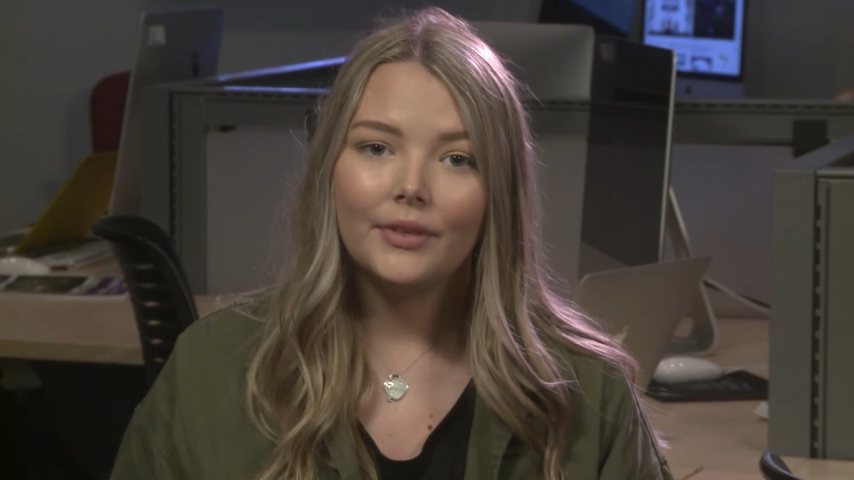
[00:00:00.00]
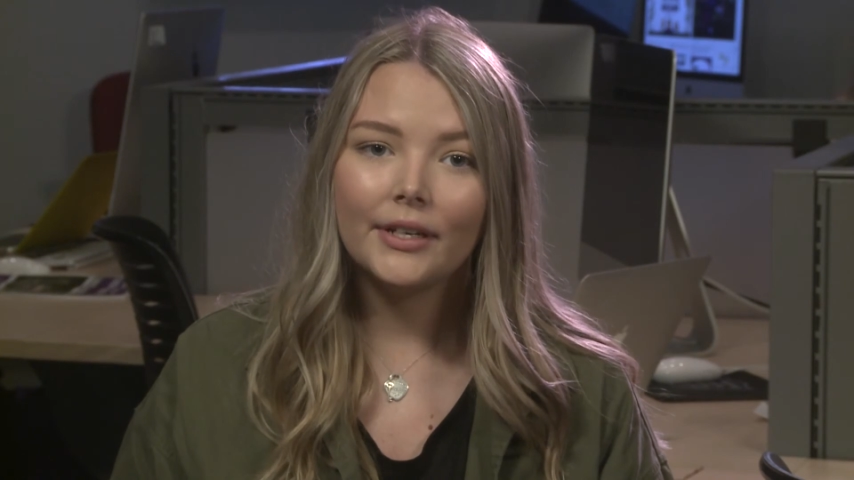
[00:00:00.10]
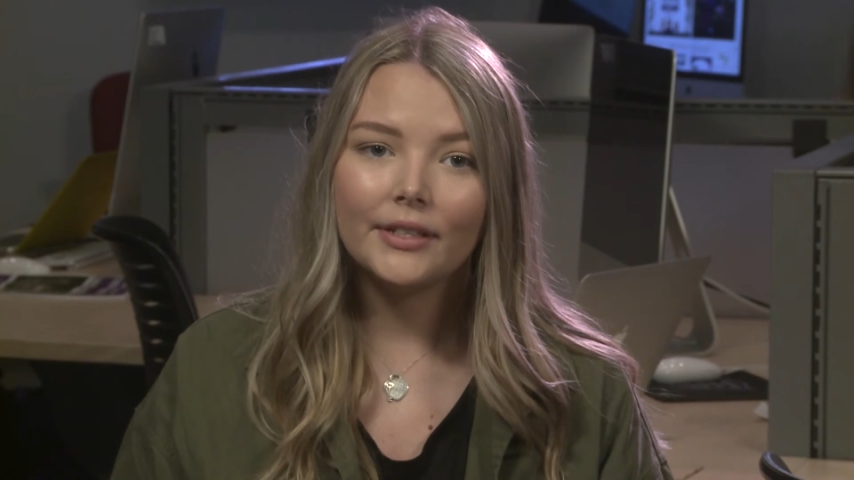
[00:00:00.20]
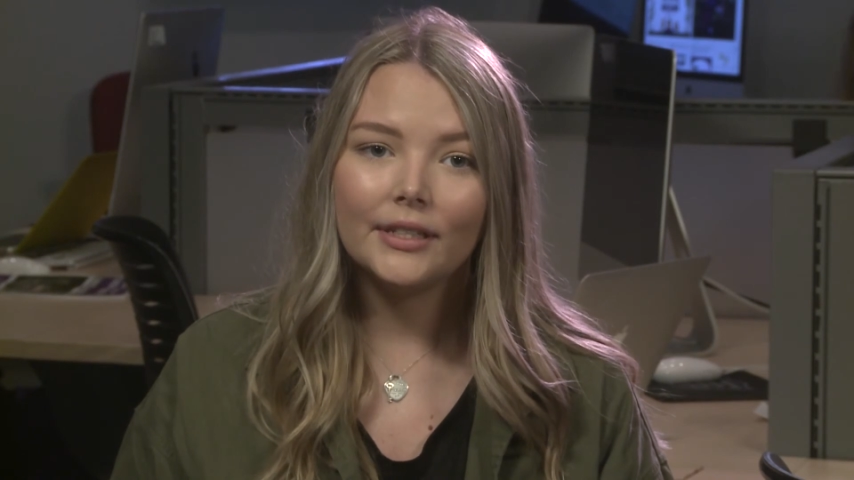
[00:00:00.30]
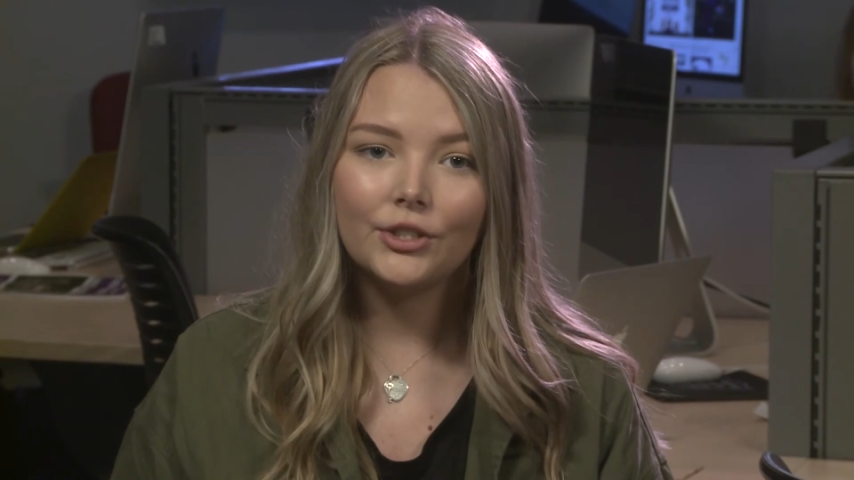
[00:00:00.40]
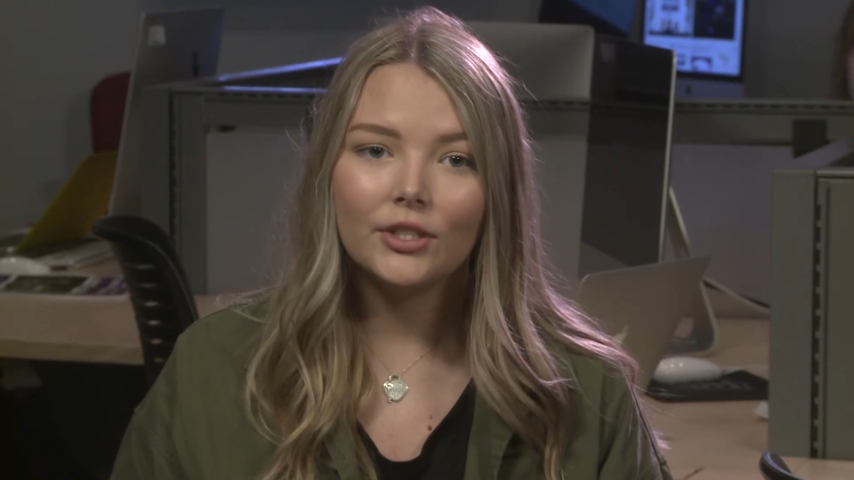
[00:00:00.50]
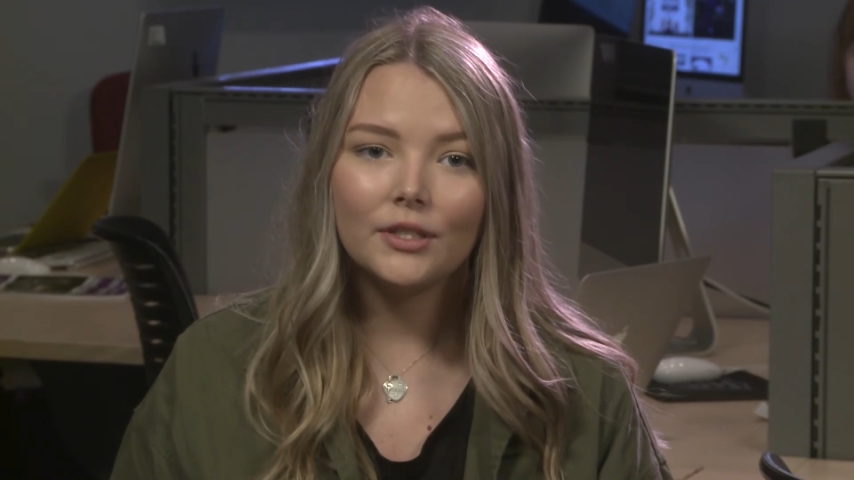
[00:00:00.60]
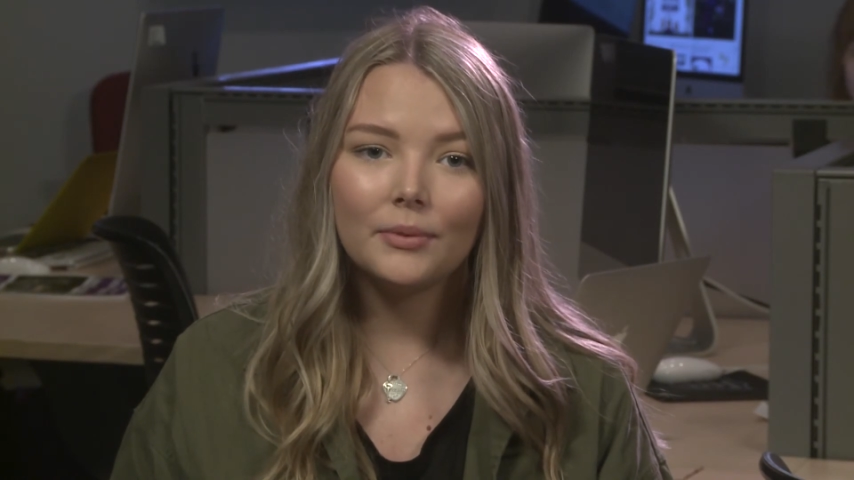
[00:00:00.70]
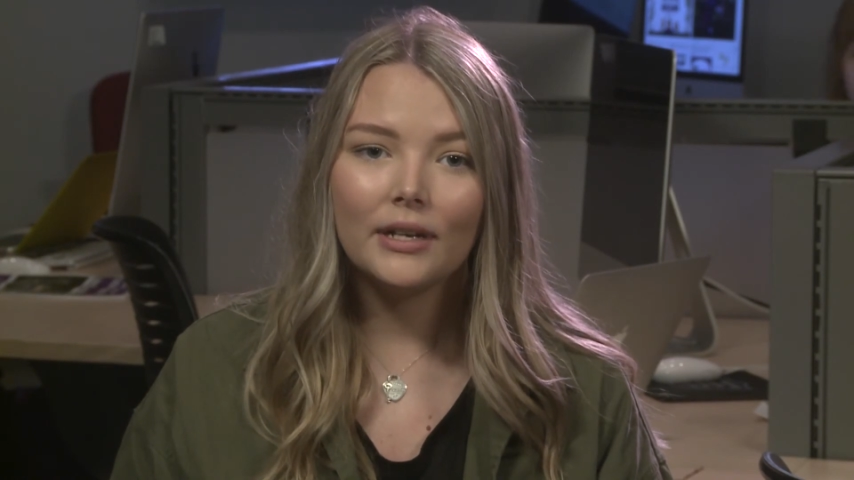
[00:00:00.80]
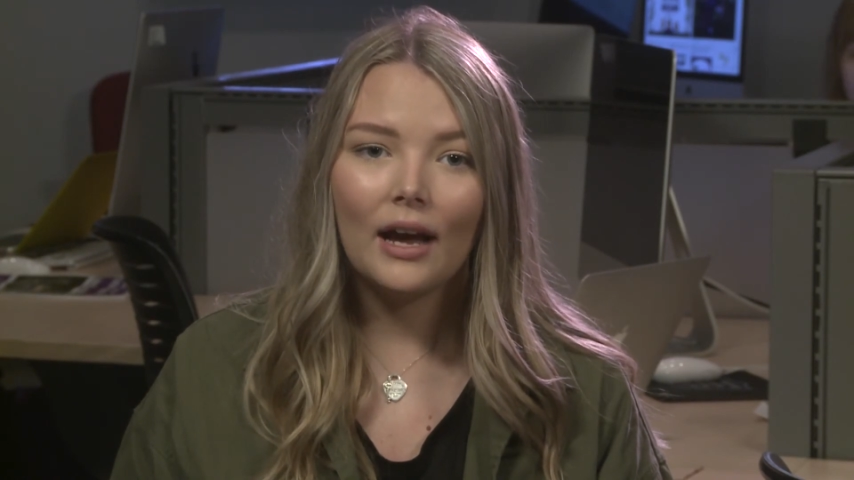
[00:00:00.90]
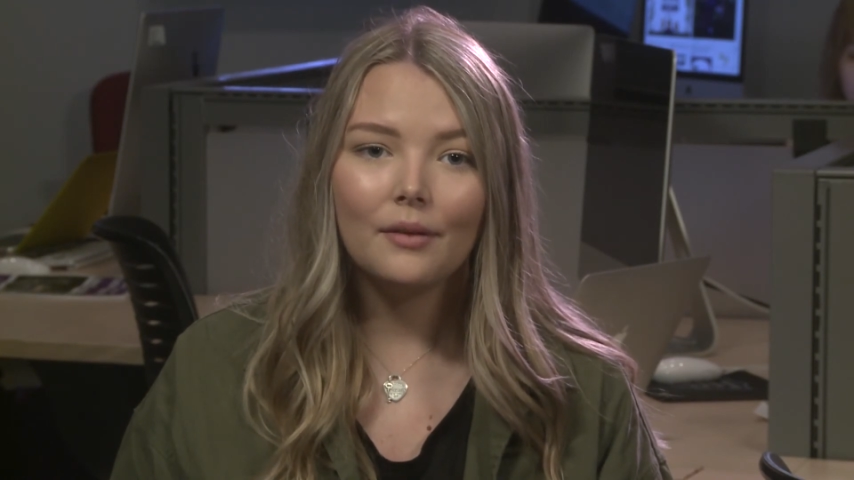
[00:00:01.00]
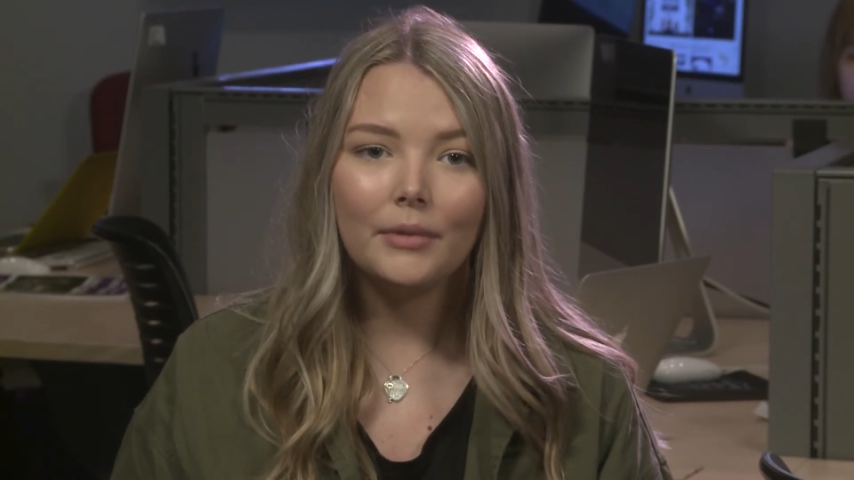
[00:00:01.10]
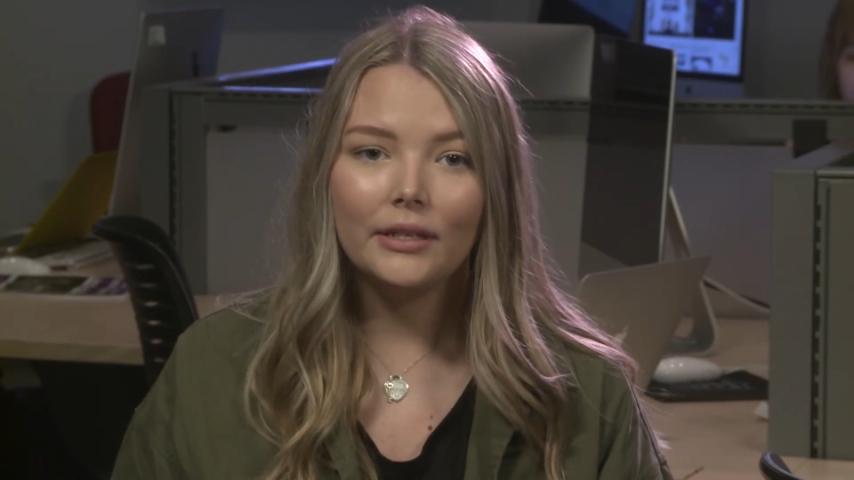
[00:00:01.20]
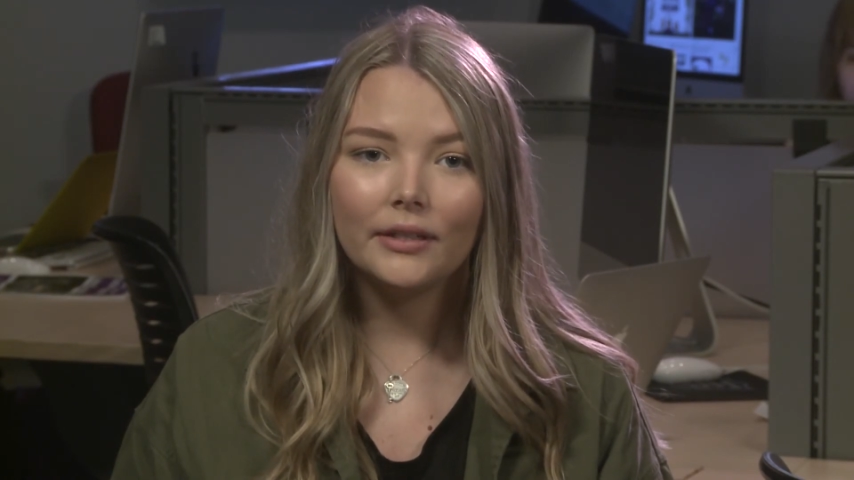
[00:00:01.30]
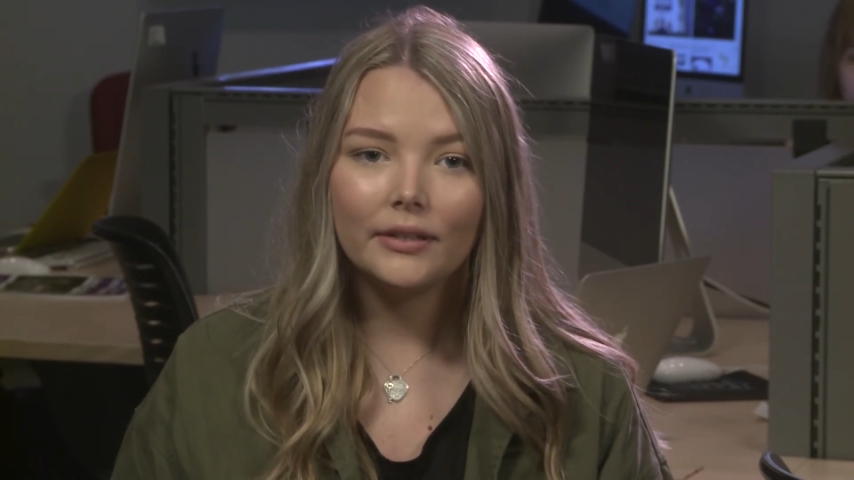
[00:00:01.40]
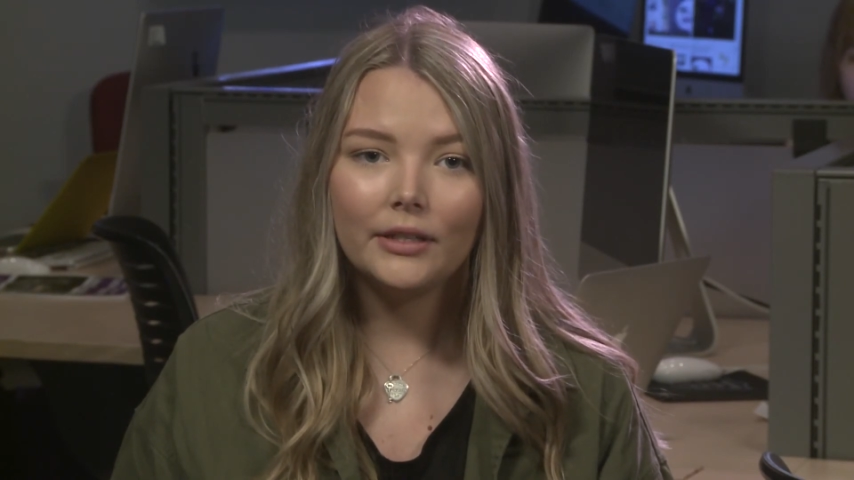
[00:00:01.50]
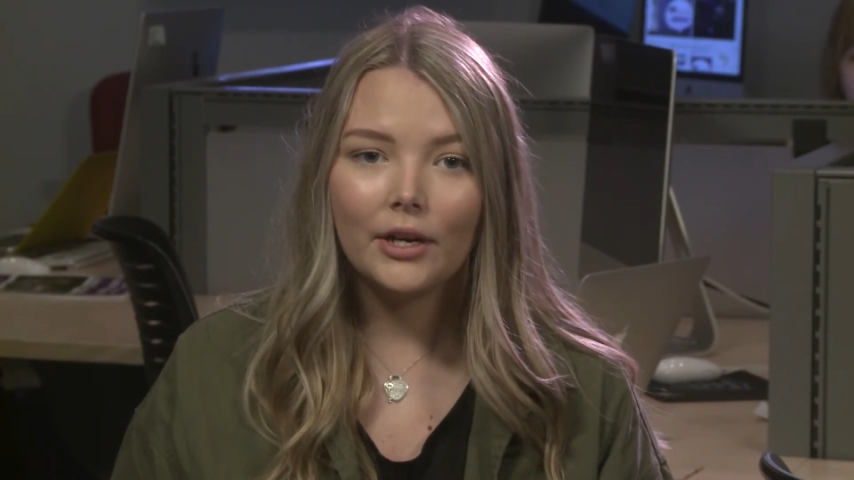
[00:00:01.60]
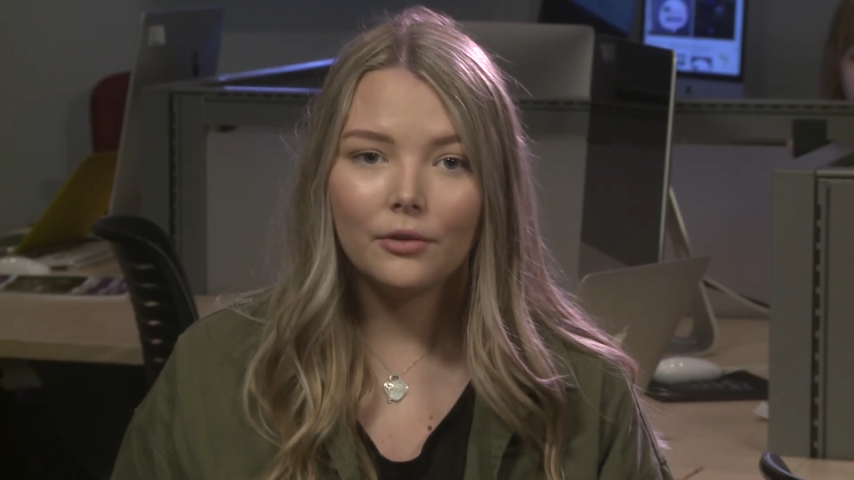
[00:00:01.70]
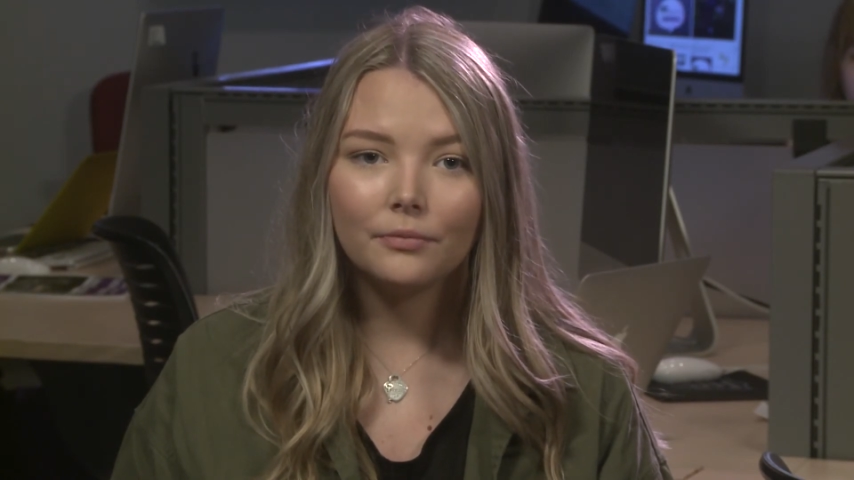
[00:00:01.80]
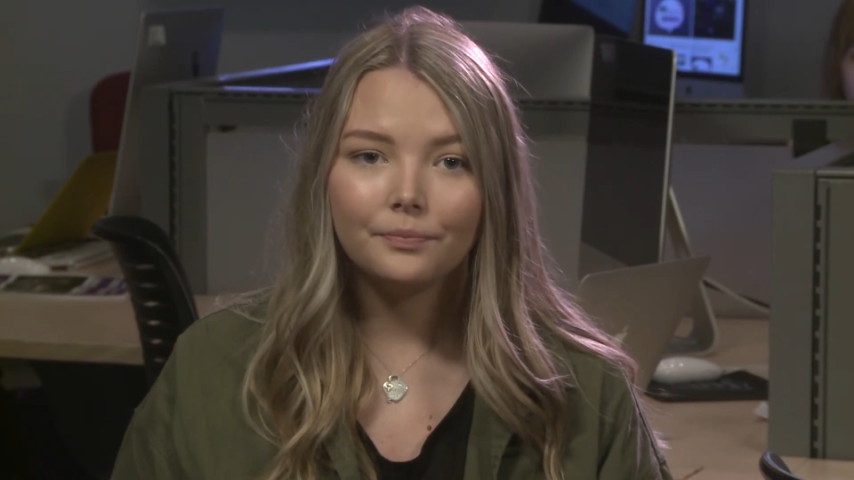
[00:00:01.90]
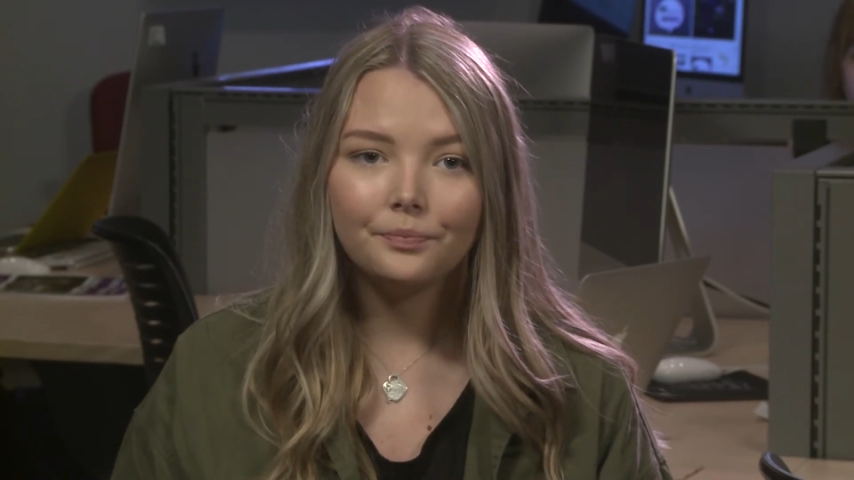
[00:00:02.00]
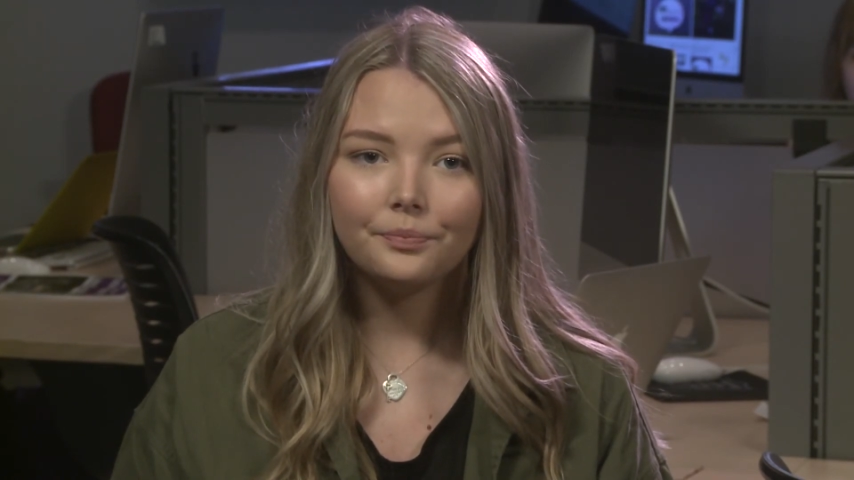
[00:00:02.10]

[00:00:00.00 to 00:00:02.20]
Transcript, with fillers: Their conditions were not immediately known.